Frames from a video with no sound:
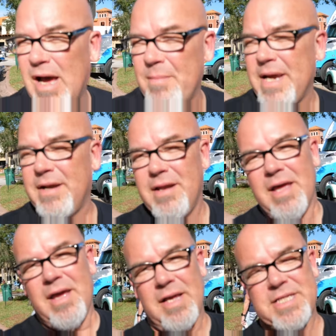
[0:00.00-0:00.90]
I mean,
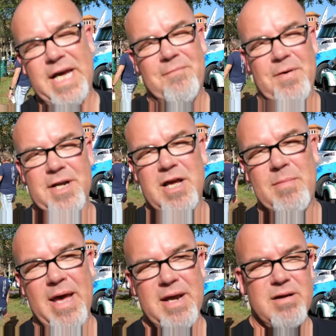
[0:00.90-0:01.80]
it's kind of fun to
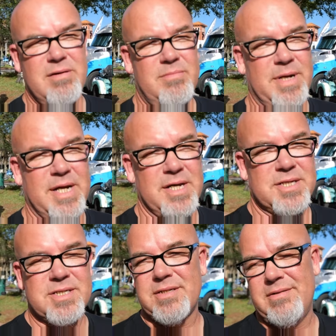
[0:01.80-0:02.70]
come out here
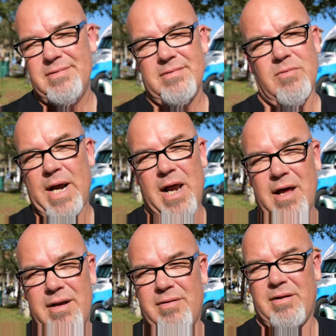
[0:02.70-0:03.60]
because why
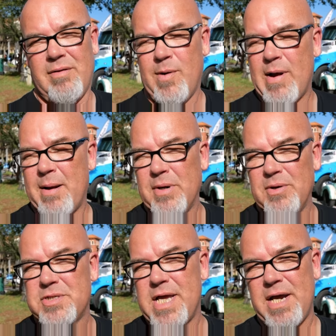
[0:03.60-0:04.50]
not? We ride
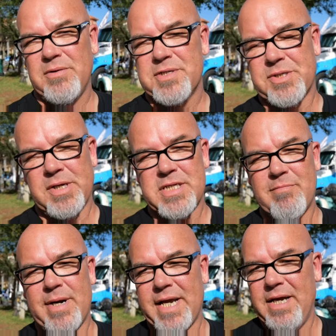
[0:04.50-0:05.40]
motorcycles and so does
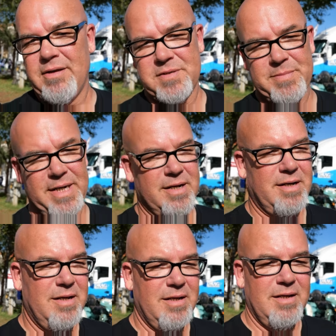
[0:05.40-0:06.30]
everybody else, but
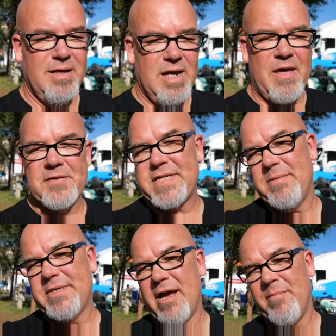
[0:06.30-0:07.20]
at the
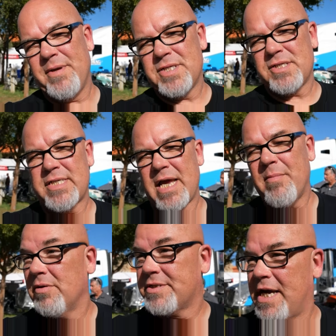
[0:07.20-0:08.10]
same time, it's just the
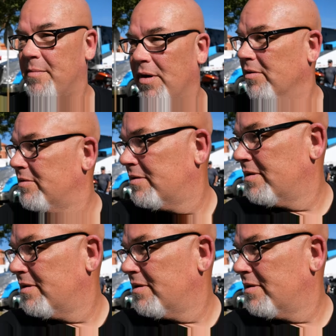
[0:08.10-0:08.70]
same old, same old,